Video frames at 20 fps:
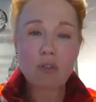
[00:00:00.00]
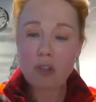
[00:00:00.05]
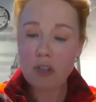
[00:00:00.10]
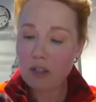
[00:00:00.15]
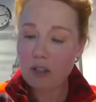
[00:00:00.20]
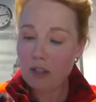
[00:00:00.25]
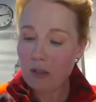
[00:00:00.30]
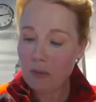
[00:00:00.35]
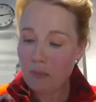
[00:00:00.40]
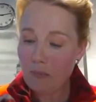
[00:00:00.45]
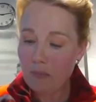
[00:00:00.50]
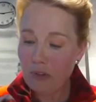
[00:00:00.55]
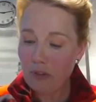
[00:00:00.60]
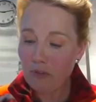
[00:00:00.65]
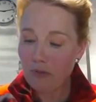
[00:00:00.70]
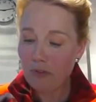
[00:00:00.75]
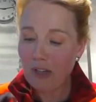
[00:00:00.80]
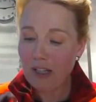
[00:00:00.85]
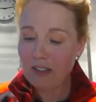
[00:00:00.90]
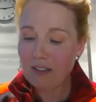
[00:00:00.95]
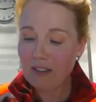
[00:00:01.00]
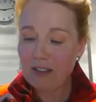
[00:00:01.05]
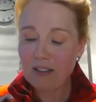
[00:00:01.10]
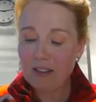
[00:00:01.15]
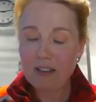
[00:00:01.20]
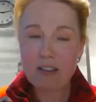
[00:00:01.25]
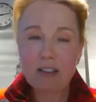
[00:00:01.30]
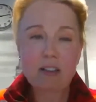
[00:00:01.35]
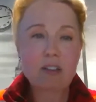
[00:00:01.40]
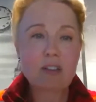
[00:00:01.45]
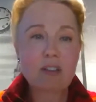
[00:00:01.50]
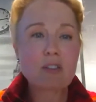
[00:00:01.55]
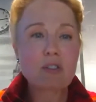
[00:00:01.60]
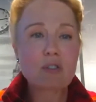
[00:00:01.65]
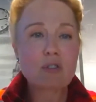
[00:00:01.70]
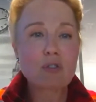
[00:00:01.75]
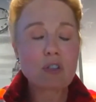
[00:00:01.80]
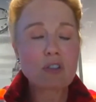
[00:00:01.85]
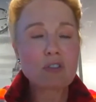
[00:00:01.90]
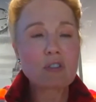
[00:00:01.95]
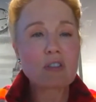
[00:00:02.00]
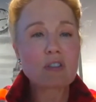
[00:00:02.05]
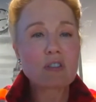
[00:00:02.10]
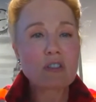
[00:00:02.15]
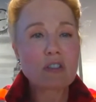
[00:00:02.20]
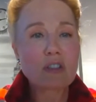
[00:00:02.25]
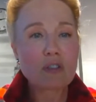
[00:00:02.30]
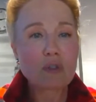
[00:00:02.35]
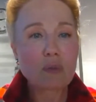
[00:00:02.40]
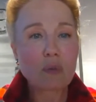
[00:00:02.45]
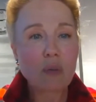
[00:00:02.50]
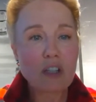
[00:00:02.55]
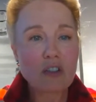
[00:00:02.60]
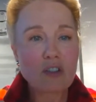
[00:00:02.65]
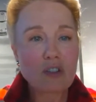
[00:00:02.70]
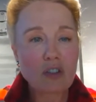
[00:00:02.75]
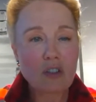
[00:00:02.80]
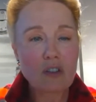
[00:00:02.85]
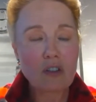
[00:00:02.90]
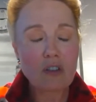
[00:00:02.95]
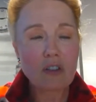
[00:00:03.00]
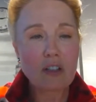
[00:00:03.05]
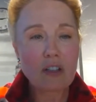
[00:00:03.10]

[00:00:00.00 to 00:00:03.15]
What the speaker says: the fact that there is a trustless situation,